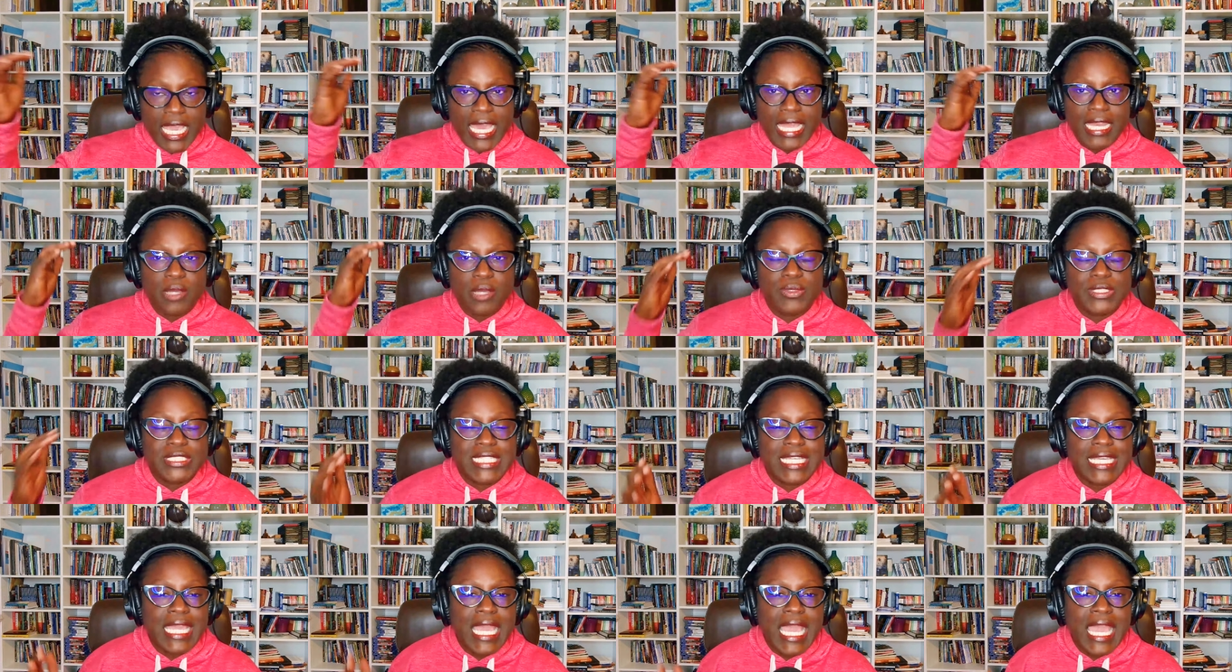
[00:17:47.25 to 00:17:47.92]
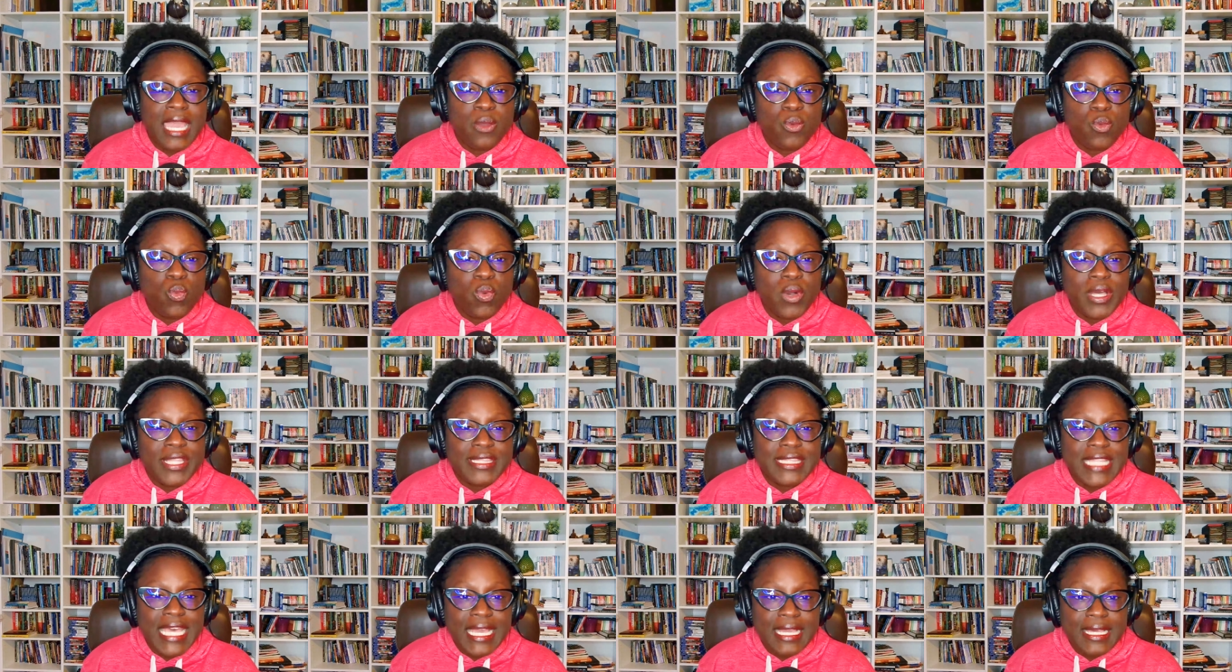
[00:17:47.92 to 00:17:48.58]
And I was like, I
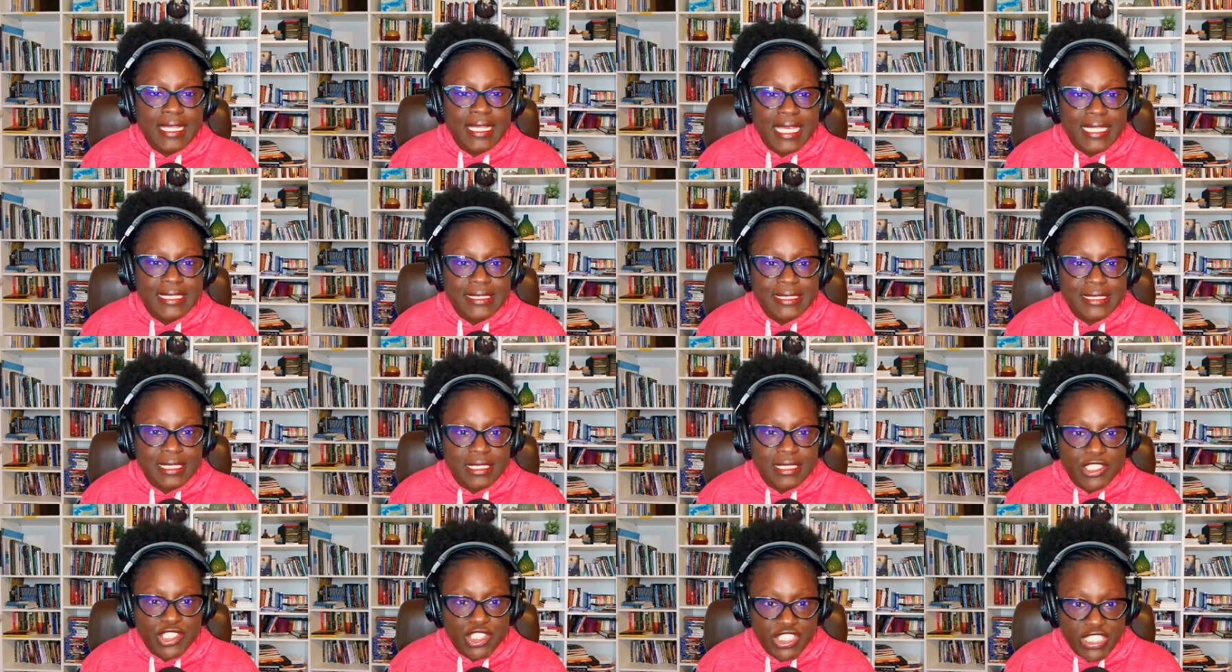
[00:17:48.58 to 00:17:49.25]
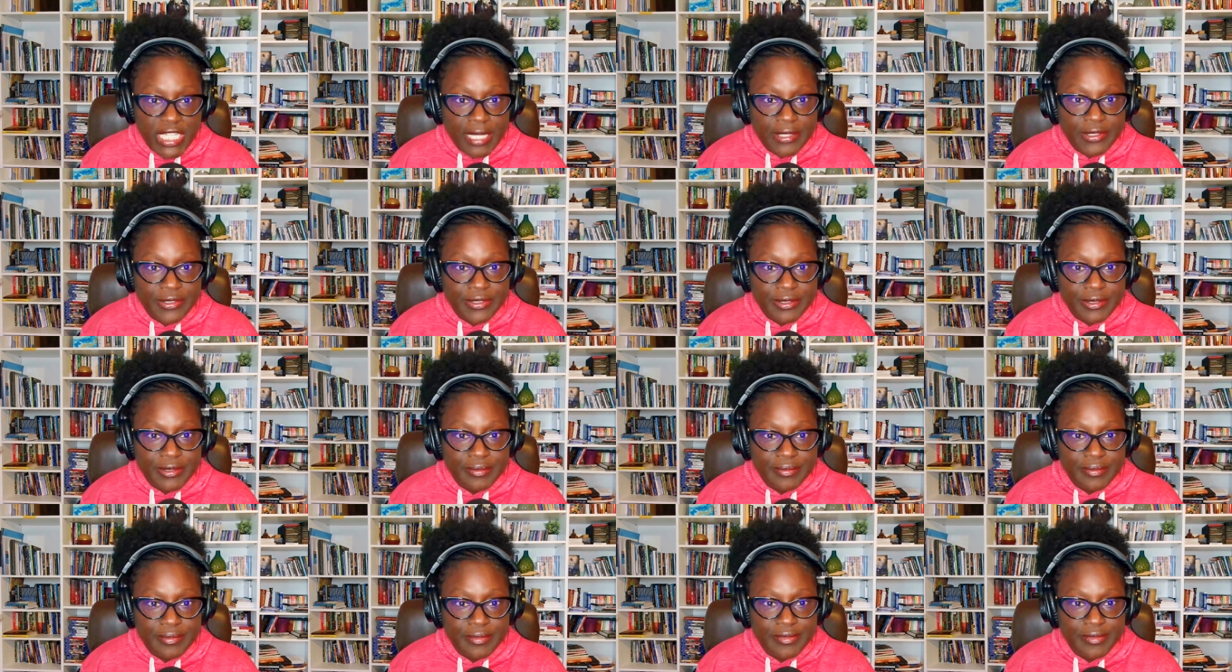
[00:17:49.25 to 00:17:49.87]
want that glass ceiling shattered.